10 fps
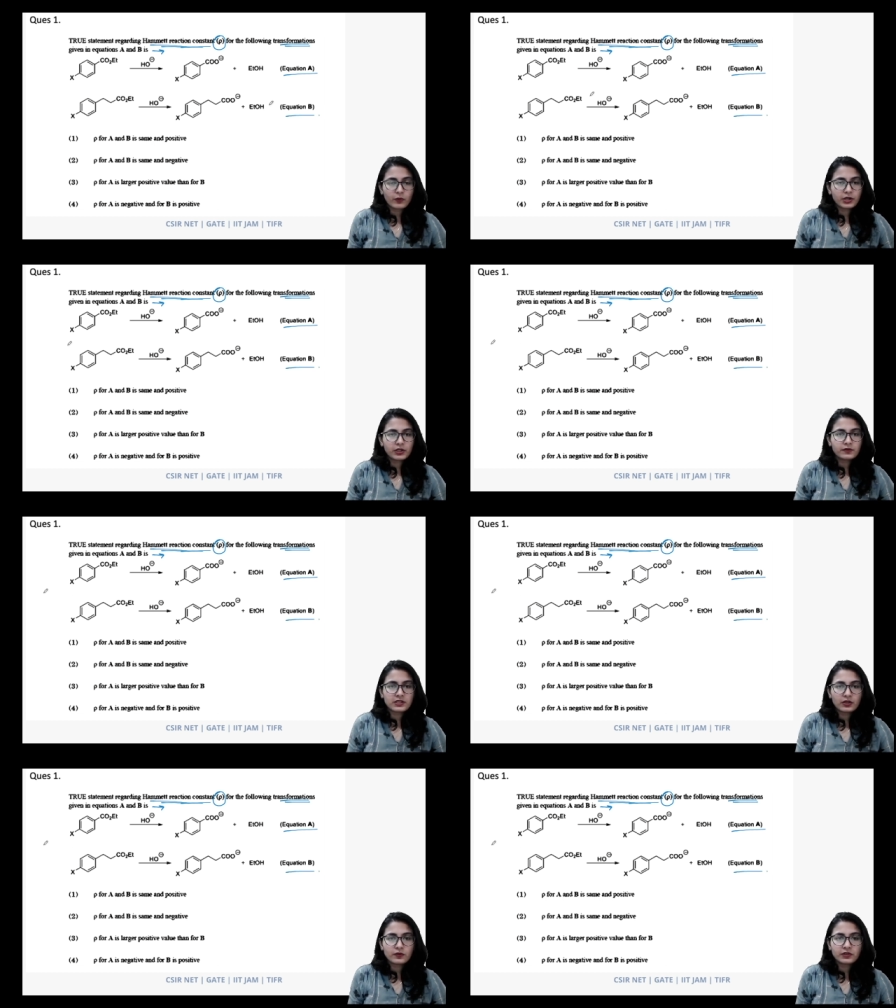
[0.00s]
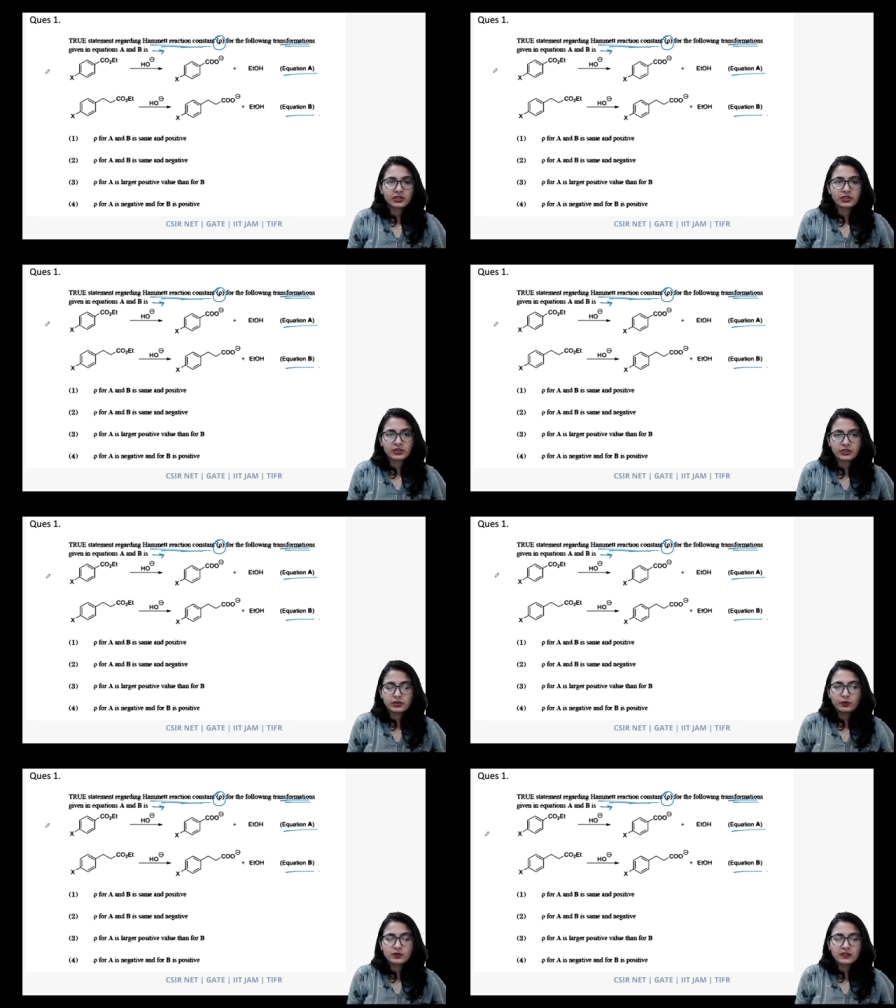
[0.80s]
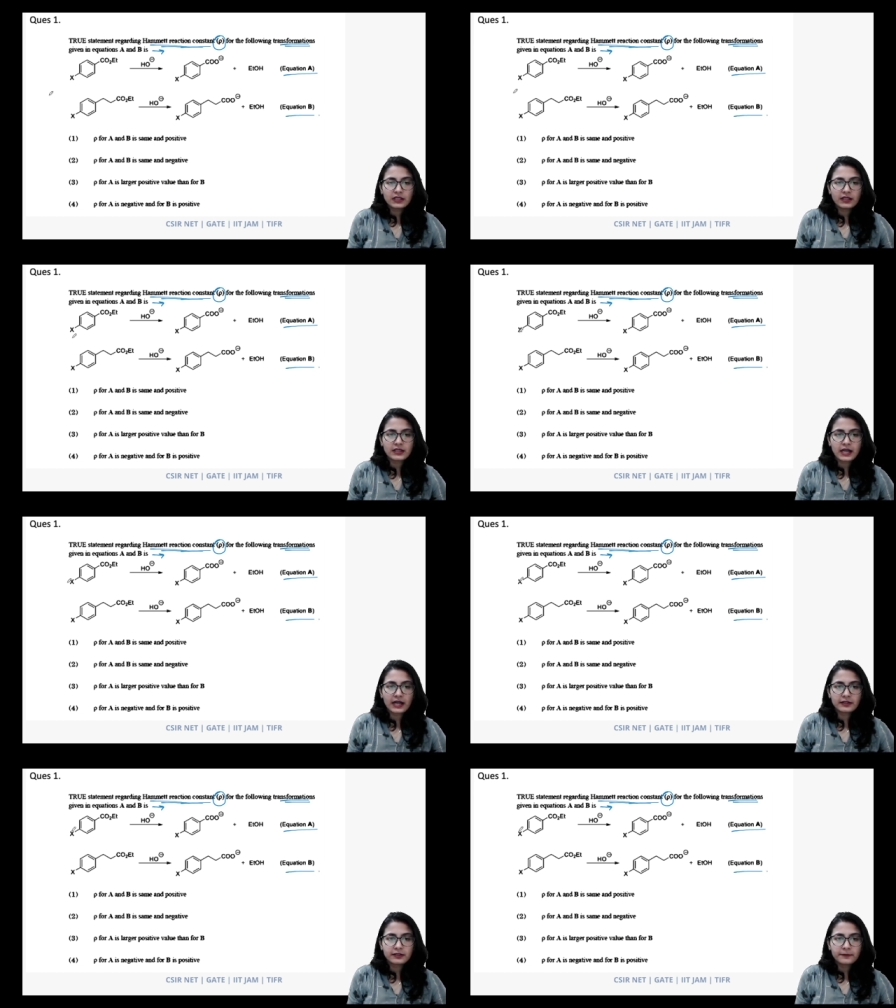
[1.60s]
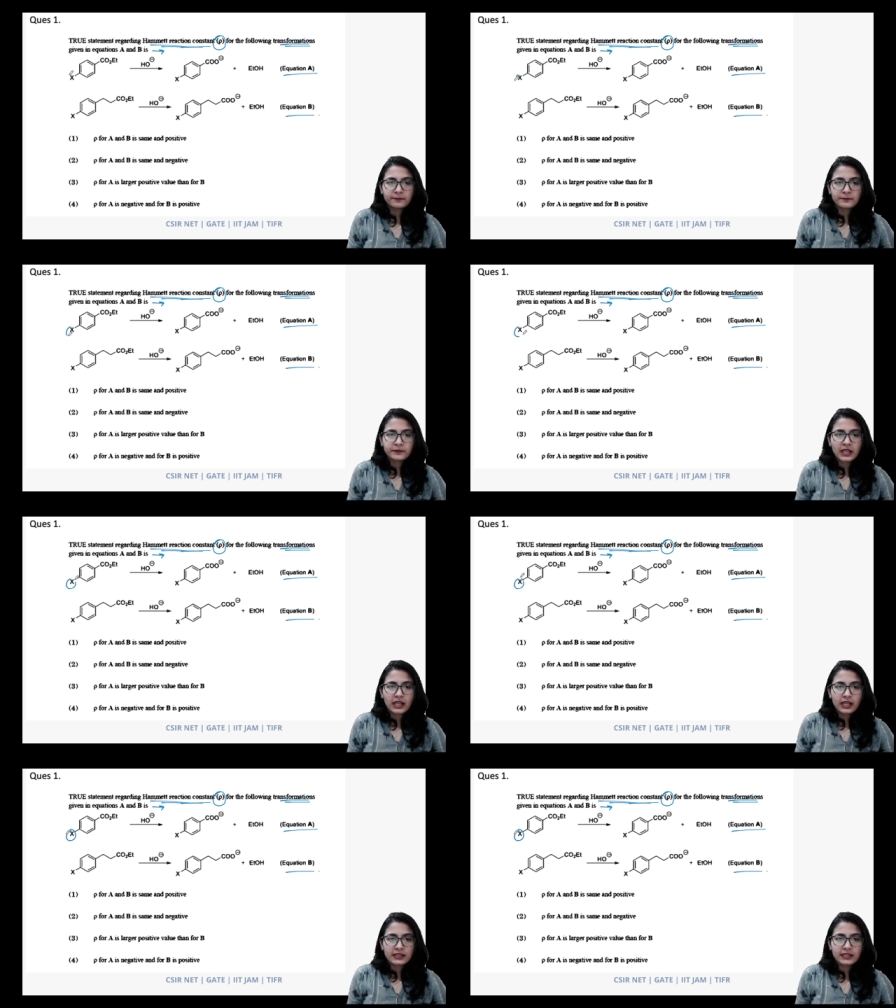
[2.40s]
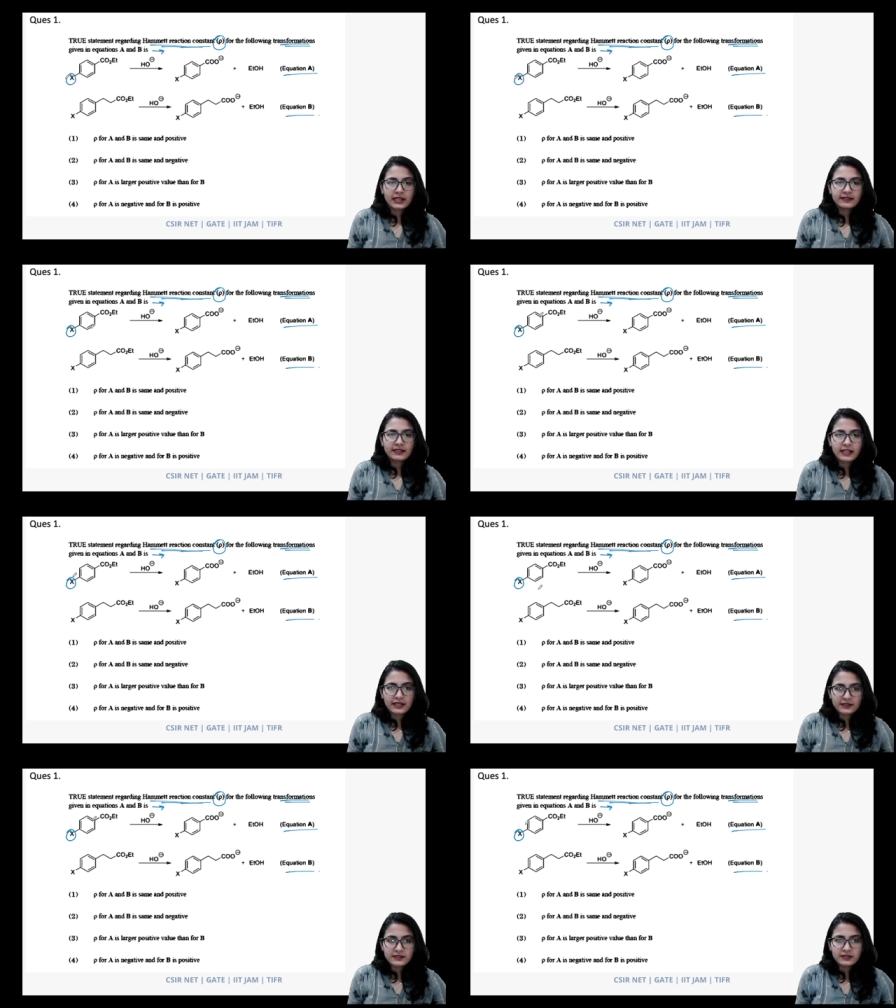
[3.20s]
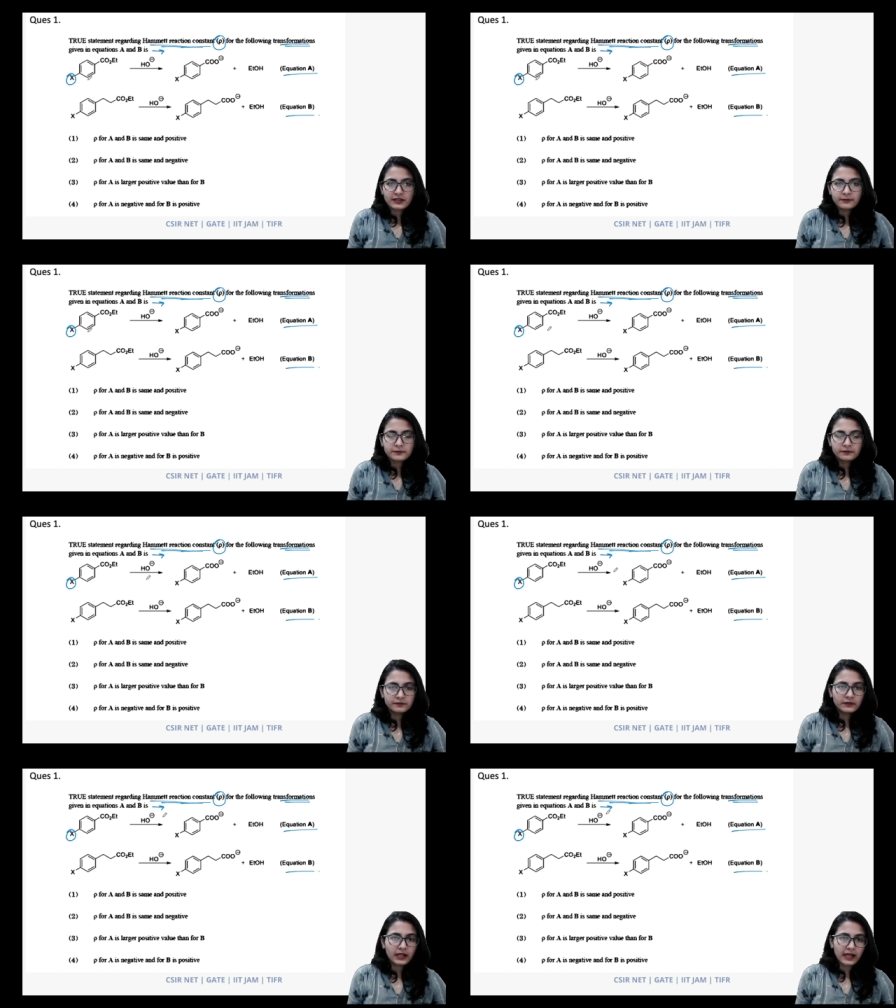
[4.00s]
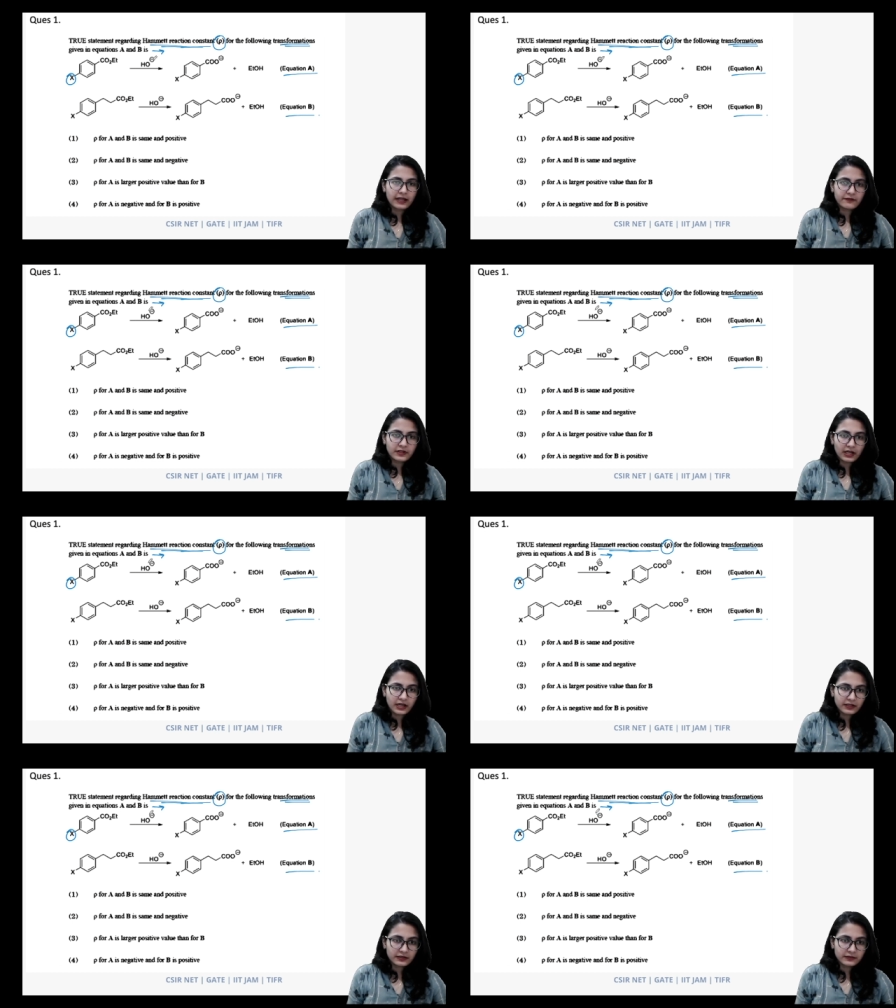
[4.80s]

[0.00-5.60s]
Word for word: What do you see over here? You see that there is an ester and we are